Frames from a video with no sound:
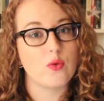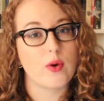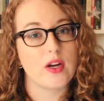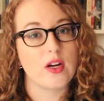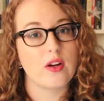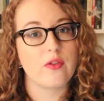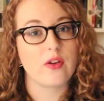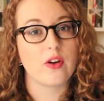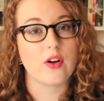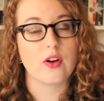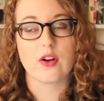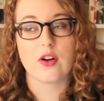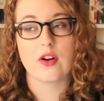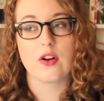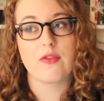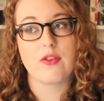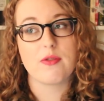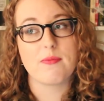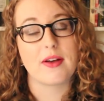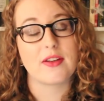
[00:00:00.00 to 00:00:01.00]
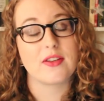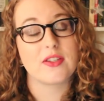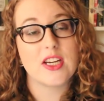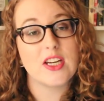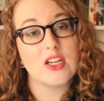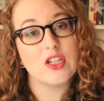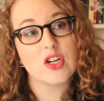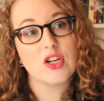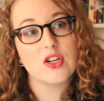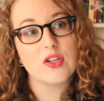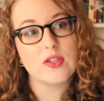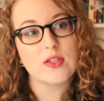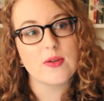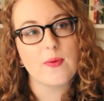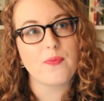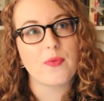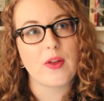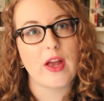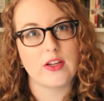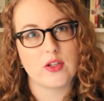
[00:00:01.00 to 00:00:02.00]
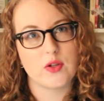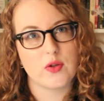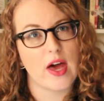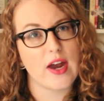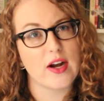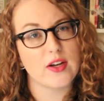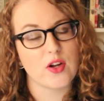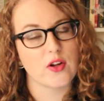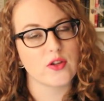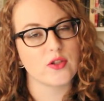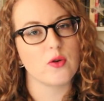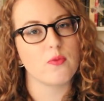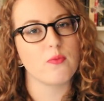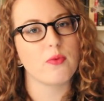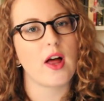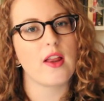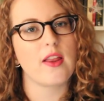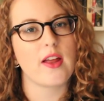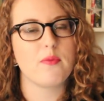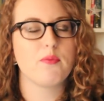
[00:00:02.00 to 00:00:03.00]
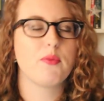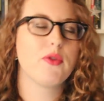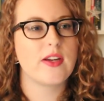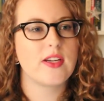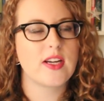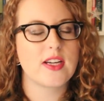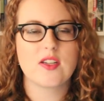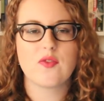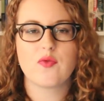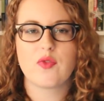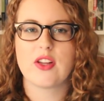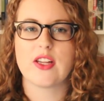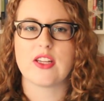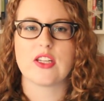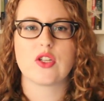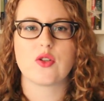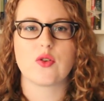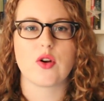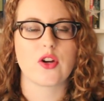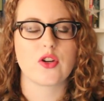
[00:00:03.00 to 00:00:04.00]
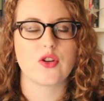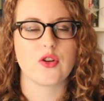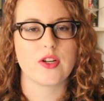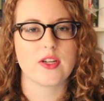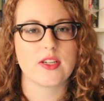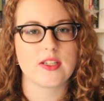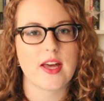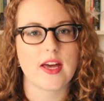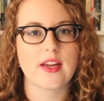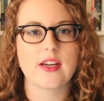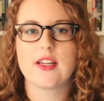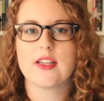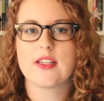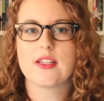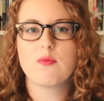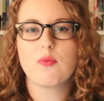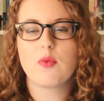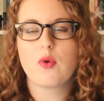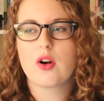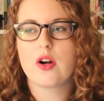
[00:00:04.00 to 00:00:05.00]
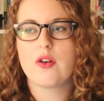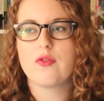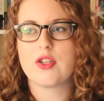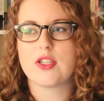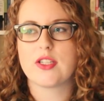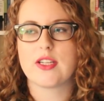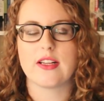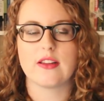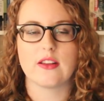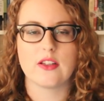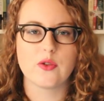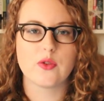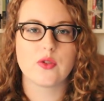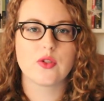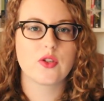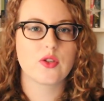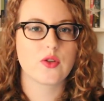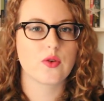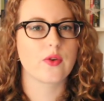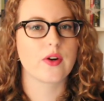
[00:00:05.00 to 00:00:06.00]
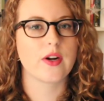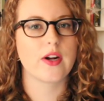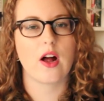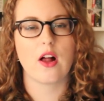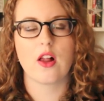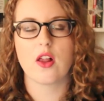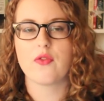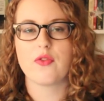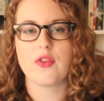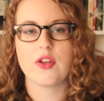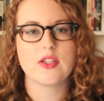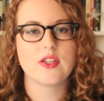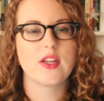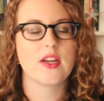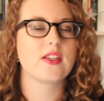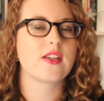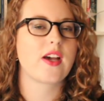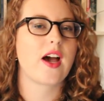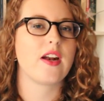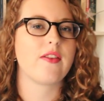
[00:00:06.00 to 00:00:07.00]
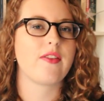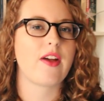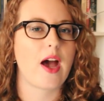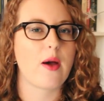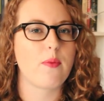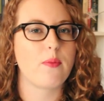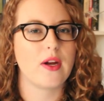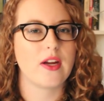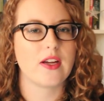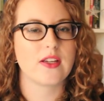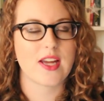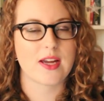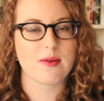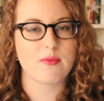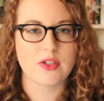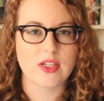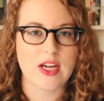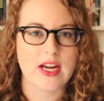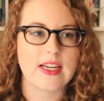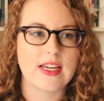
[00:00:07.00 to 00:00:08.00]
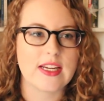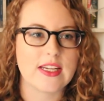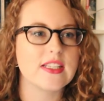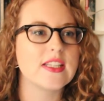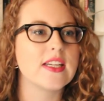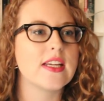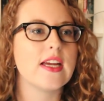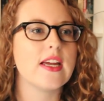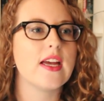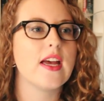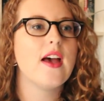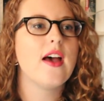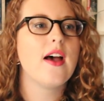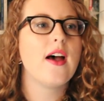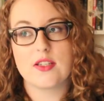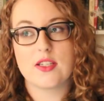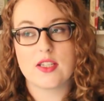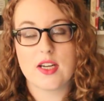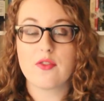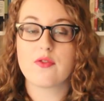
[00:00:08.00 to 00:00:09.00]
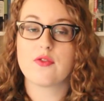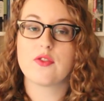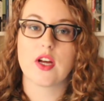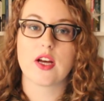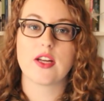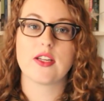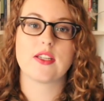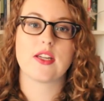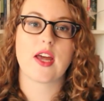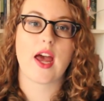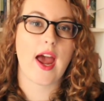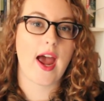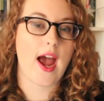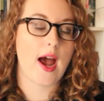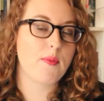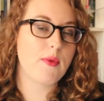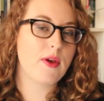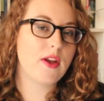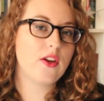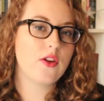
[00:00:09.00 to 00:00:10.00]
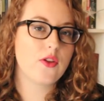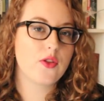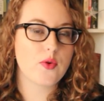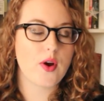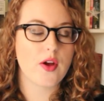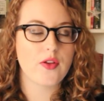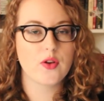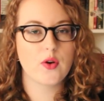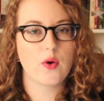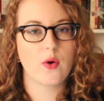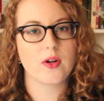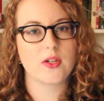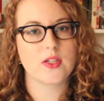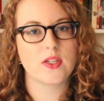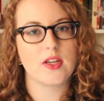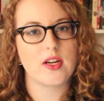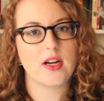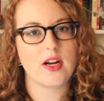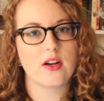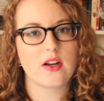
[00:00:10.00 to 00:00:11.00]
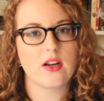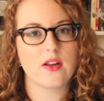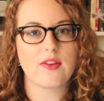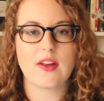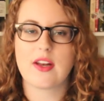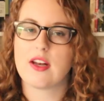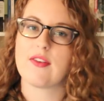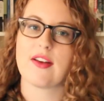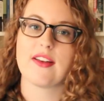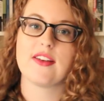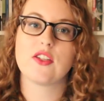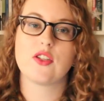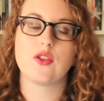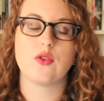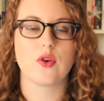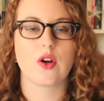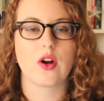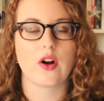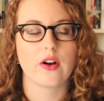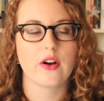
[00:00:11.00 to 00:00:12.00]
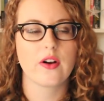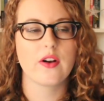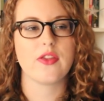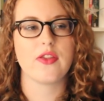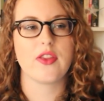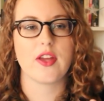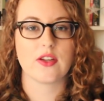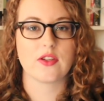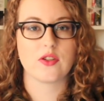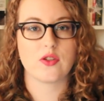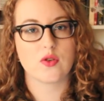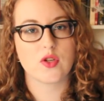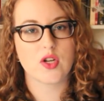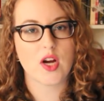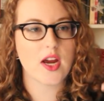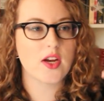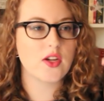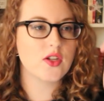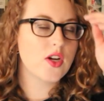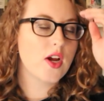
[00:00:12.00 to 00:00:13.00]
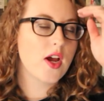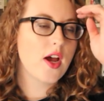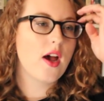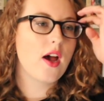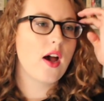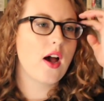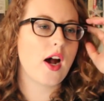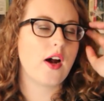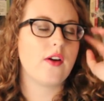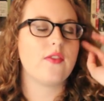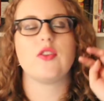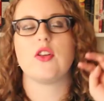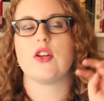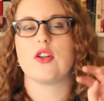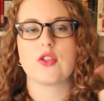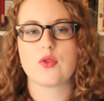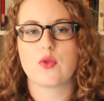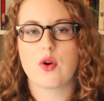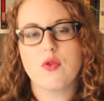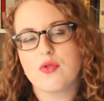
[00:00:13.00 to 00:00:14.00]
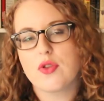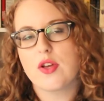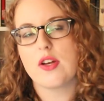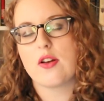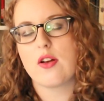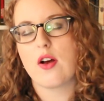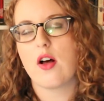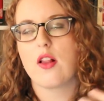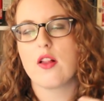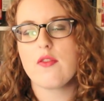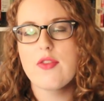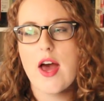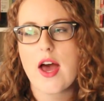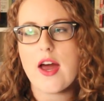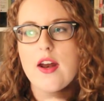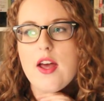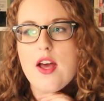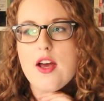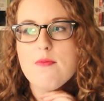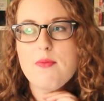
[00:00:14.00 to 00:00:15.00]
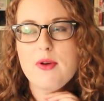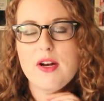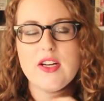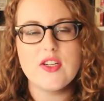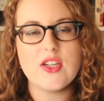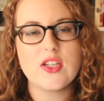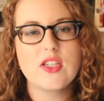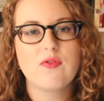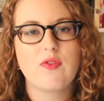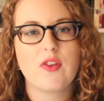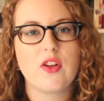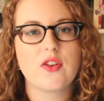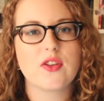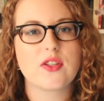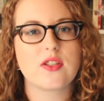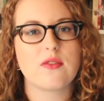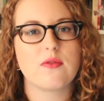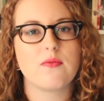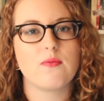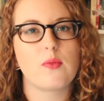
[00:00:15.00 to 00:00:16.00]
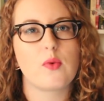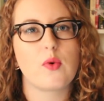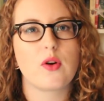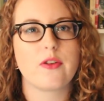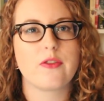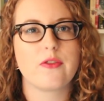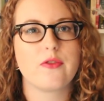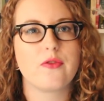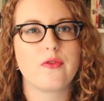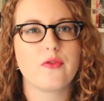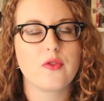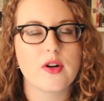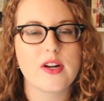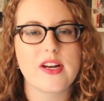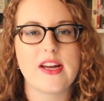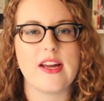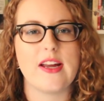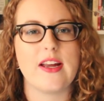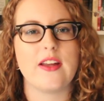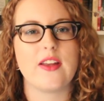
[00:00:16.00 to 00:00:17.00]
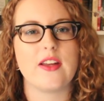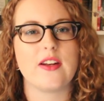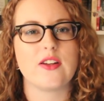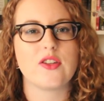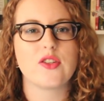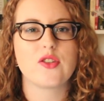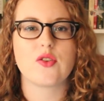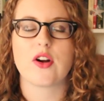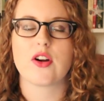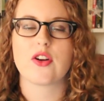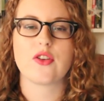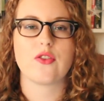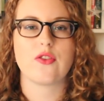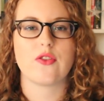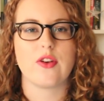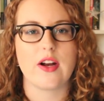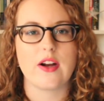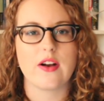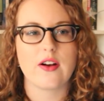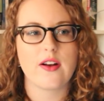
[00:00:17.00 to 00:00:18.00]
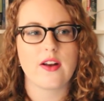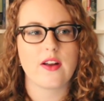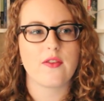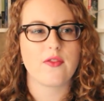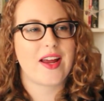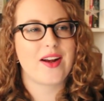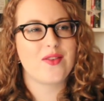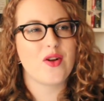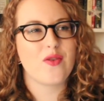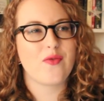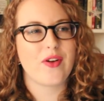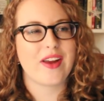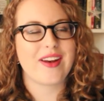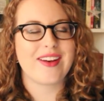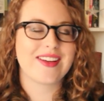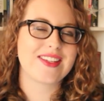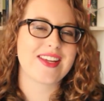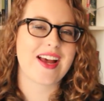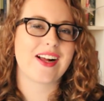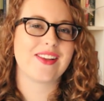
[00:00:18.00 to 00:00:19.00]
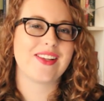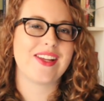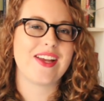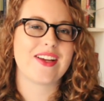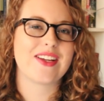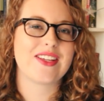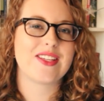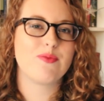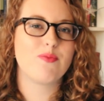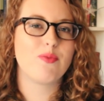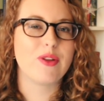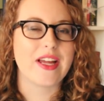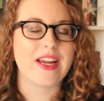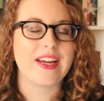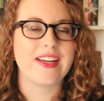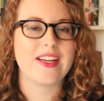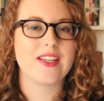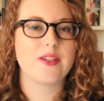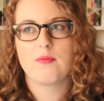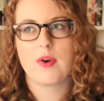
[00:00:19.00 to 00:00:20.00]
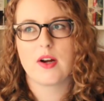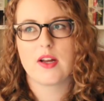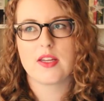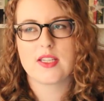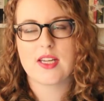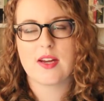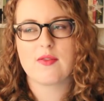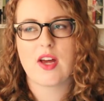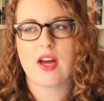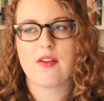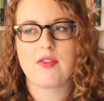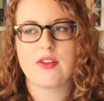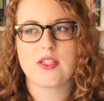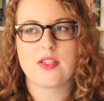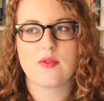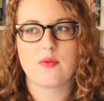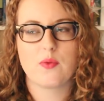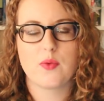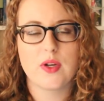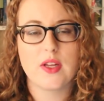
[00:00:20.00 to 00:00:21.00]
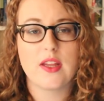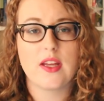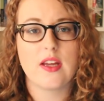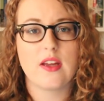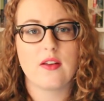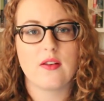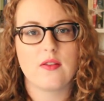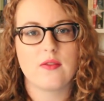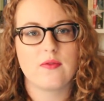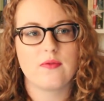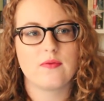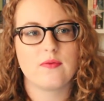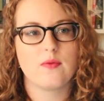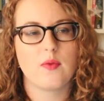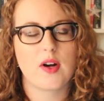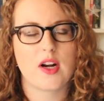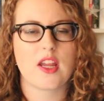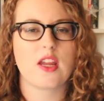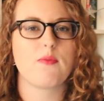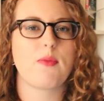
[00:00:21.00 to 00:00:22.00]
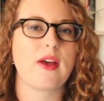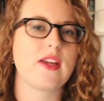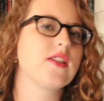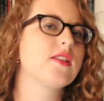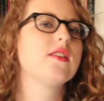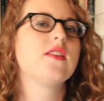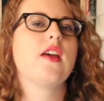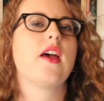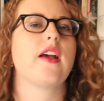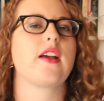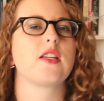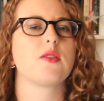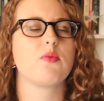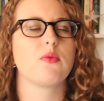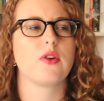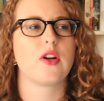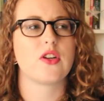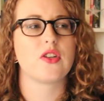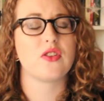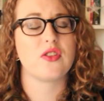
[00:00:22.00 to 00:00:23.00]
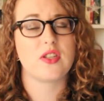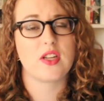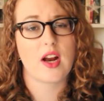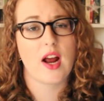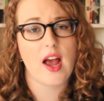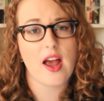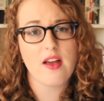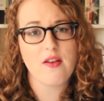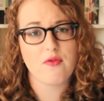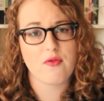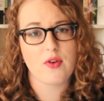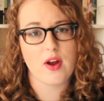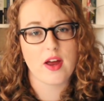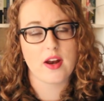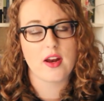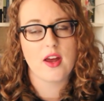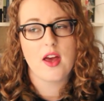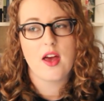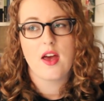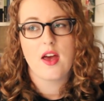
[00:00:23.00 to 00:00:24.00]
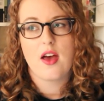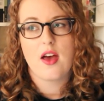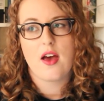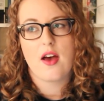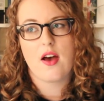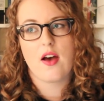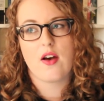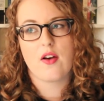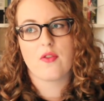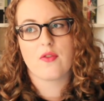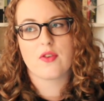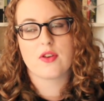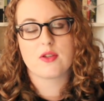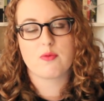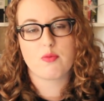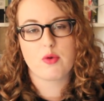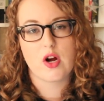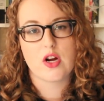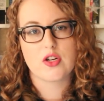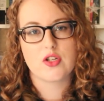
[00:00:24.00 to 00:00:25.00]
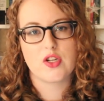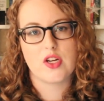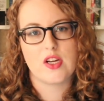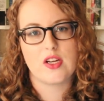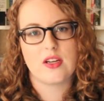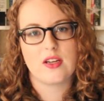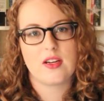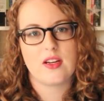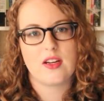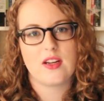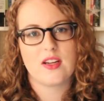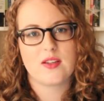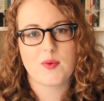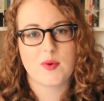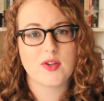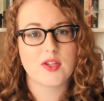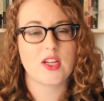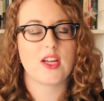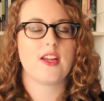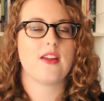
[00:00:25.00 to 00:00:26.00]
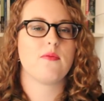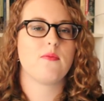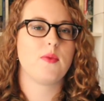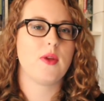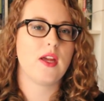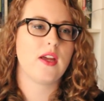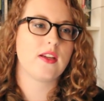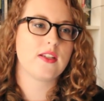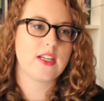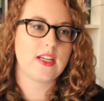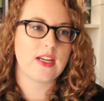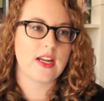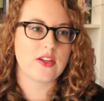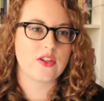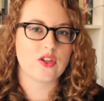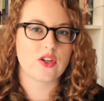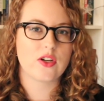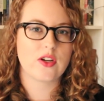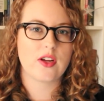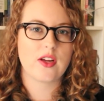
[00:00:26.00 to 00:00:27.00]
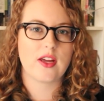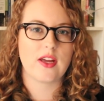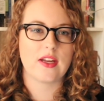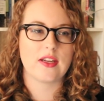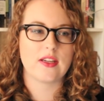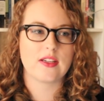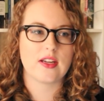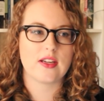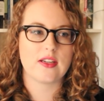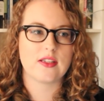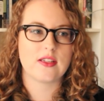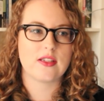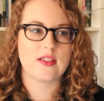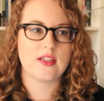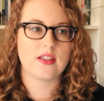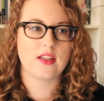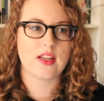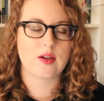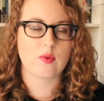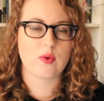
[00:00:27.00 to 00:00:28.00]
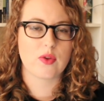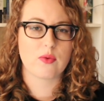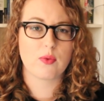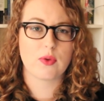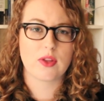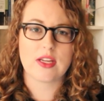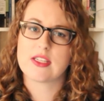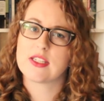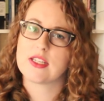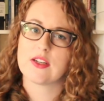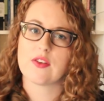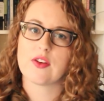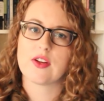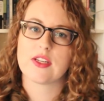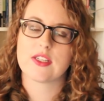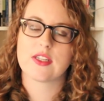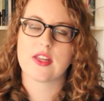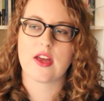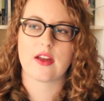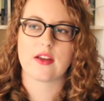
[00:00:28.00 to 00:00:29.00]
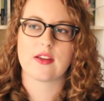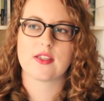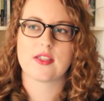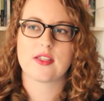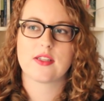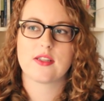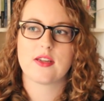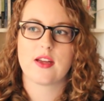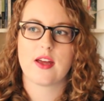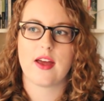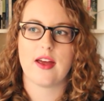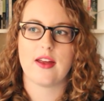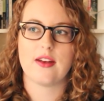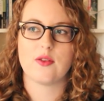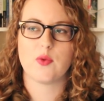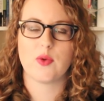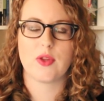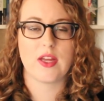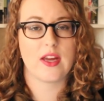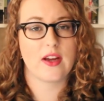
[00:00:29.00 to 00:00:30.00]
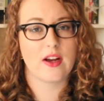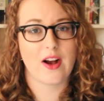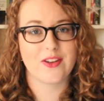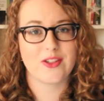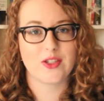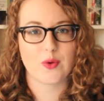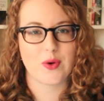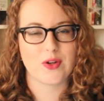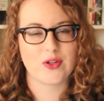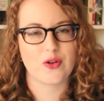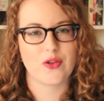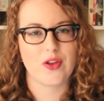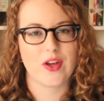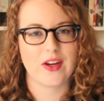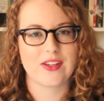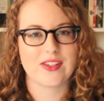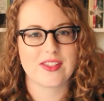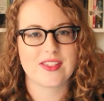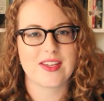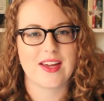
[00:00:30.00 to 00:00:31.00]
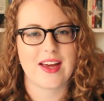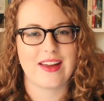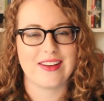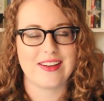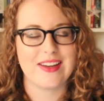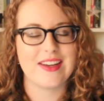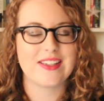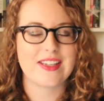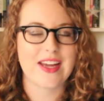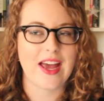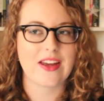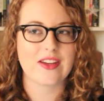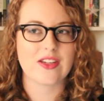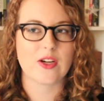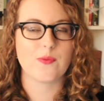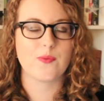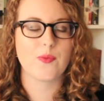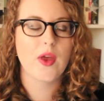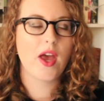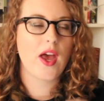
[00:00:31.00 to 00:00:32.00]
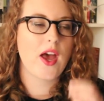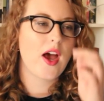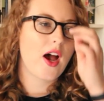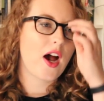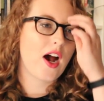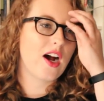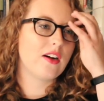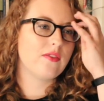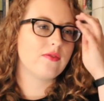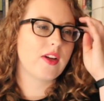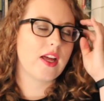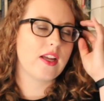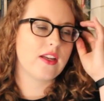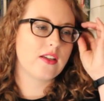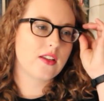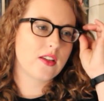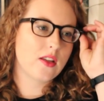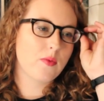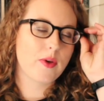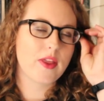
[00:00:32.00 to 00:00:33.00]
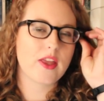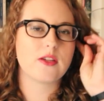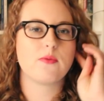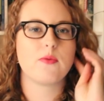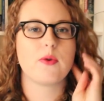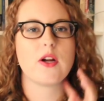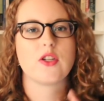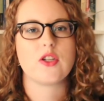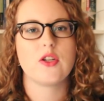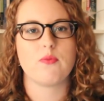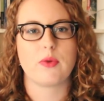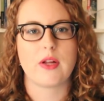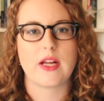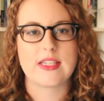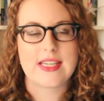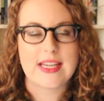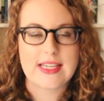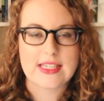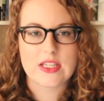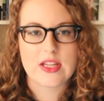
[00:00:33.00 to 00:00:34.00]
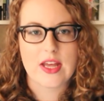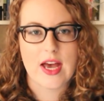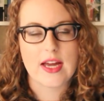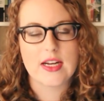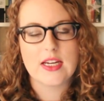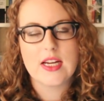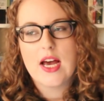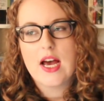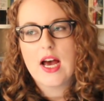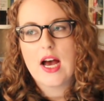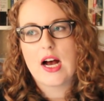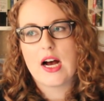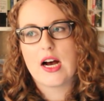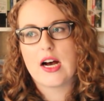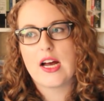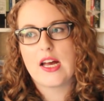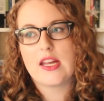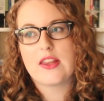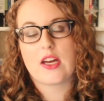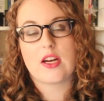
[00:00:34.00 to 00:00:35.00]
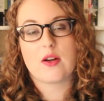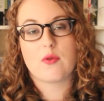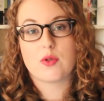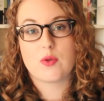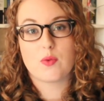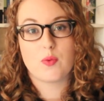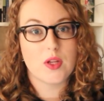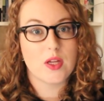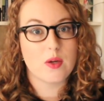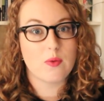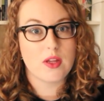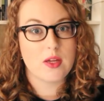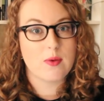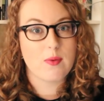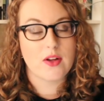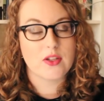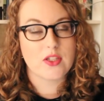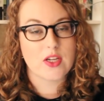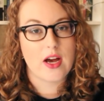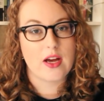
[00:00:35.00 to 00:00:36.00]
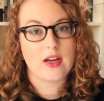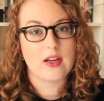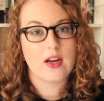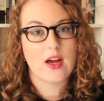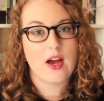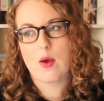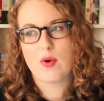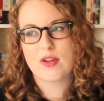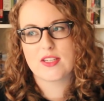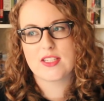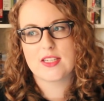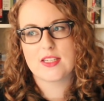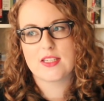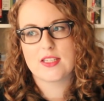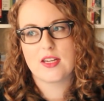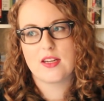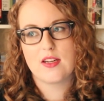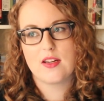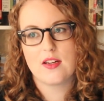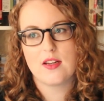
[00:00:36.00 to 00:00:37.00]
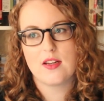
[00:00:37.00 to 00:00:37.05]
one of her female teachers. And so that is also a plot line, but it doesn't feel as structured as that. It's more of just a loose story, all of these things kind of happening simultaneously. Stuff does happen throughout the course of the narrative, and events do occur and things do change, um, and there's growth in all of that, but it just feels more free than a structured narrative. I don't know if I can exactly explain it, but at the same time, it's a really one of the best explorations that I've read of depression, especially being a teenager and, and dealing with really serious things and really inconsequential things and in tandem, um, and the way that depression plays into that. I thought it was really, really well done. It wasn't